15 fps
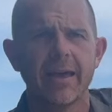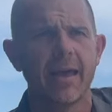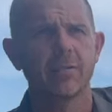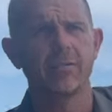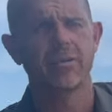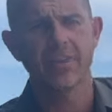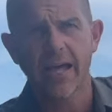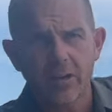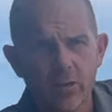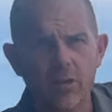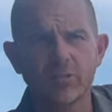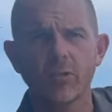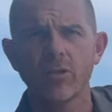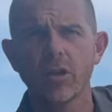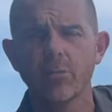And we thank God
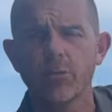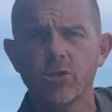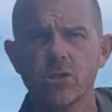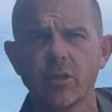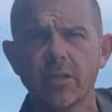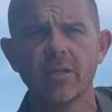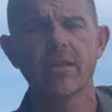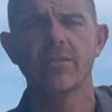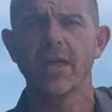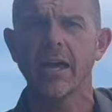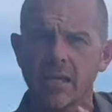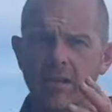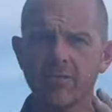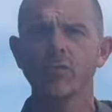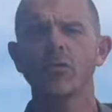for the opportunity.
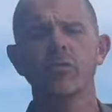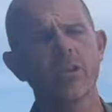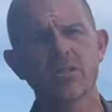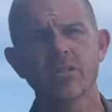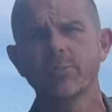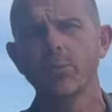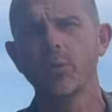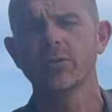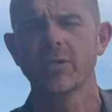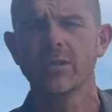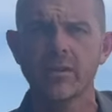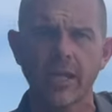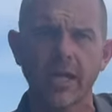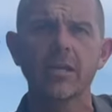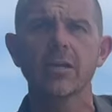Thank you for all the support, and
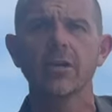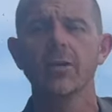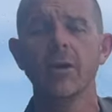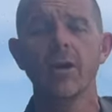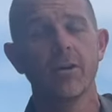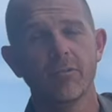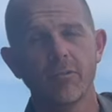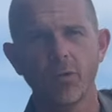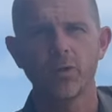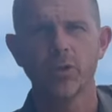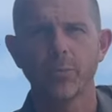thank you for all your